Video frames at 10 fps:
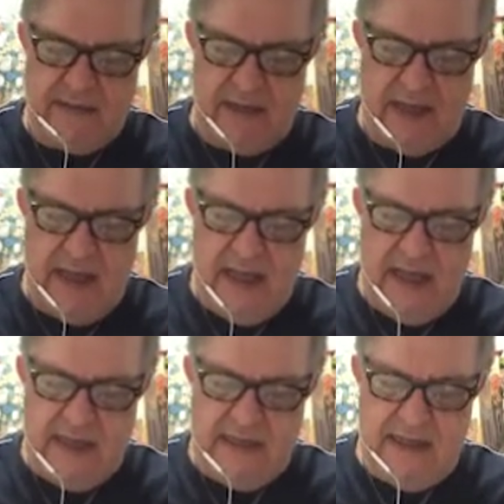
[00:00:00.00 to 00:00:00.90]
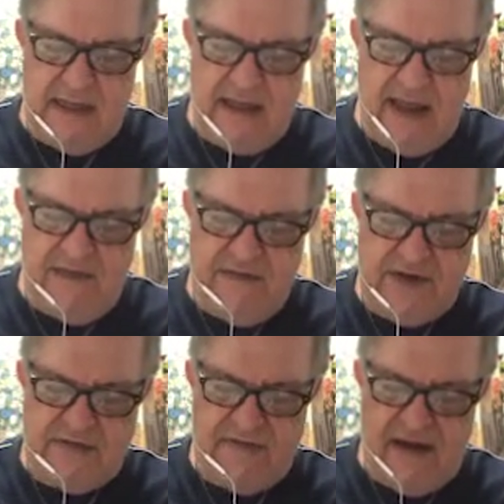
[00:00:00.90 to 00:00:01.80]
I mean, the
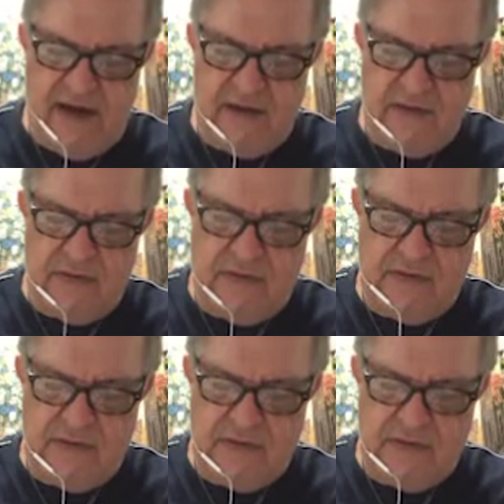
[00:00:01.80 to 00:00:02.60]
average value